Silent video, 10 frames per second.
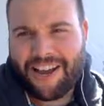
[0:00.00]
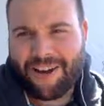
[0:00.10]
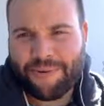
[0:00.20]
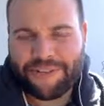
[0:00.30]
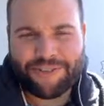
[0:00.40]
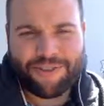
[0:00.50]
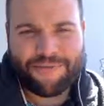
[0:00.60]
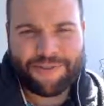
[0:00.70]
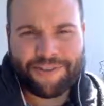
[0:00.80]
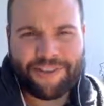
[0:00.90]
Alright, so the
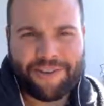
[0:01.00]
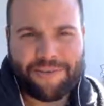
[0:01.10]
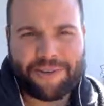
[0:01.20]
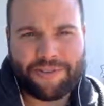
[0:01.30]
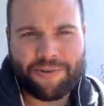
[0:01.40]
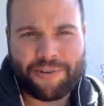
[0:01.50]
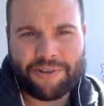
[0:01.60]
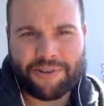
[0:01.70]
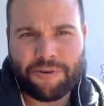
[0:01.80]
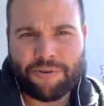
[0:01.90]
first thing you want to do
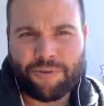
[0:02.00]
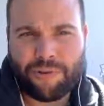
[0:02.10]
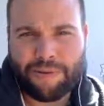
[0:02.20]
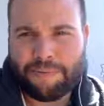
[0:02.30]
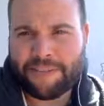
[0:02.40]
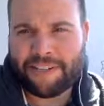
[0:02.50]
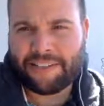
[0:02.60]
is go to a website